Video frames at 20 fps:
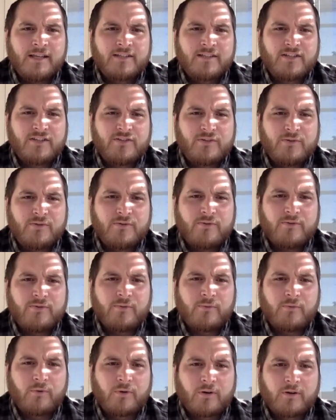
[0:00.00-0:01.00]
To do
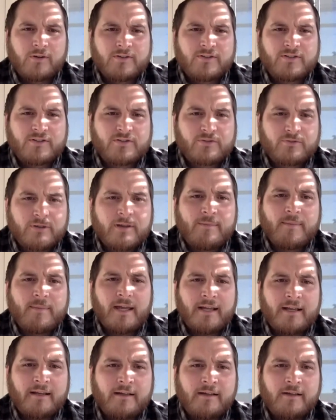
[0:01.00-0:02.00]
the world
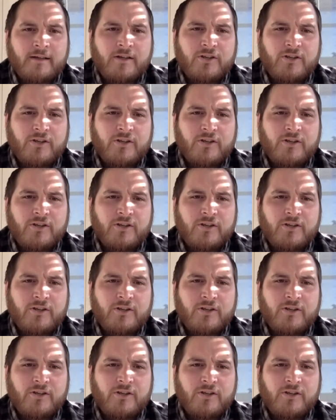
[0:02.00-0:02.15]
streaming,